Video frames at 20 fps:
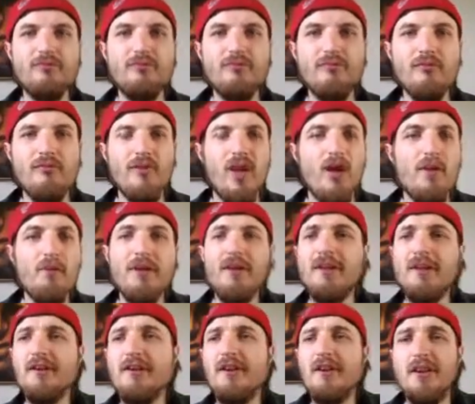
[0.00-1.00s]
I mean,
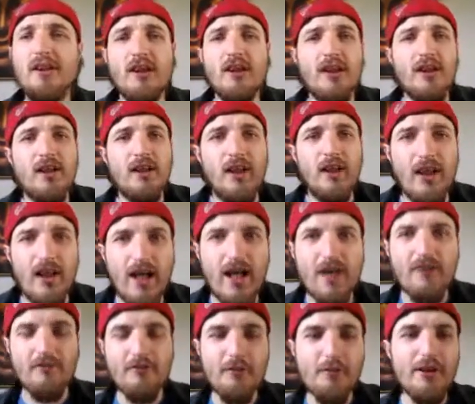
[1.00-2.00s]

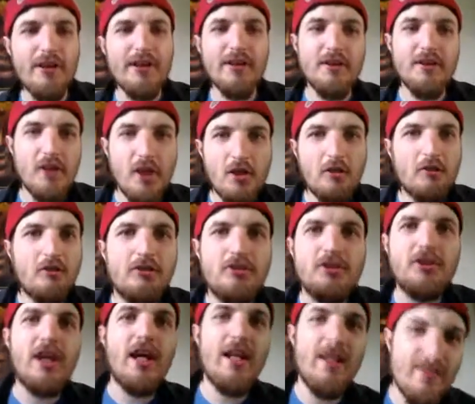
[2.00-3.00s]
everybody knows Jay
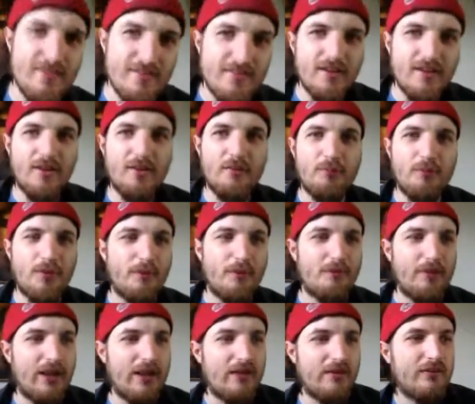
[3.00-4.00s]
and Silent Bob
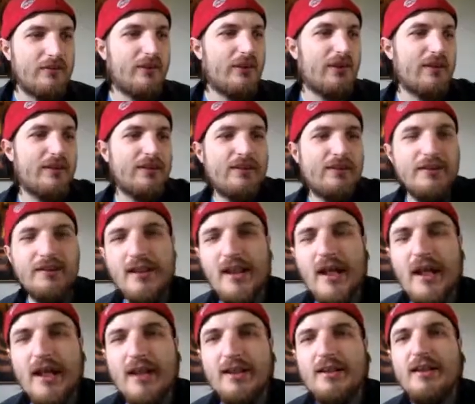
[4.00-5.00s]
now, and yeah,
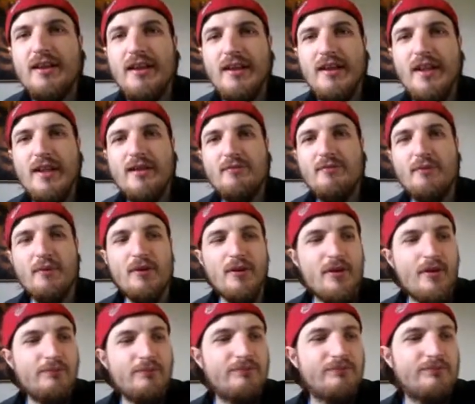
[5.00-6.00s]
it's become,